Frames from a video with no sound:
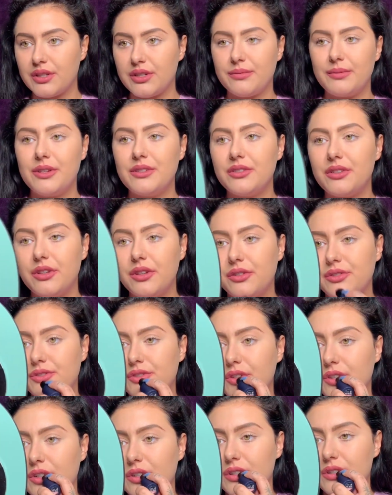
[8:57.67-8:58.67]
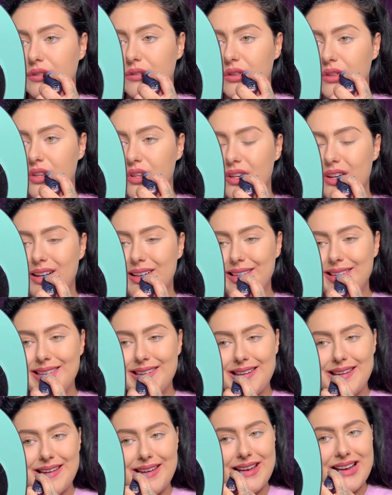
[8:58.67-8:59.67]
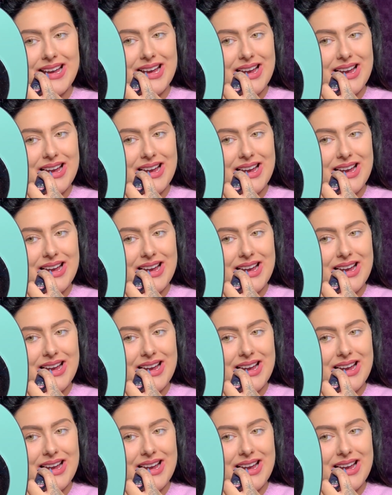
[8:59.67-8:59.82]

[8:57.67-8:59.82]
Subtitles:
those chocolates with the nuts in it.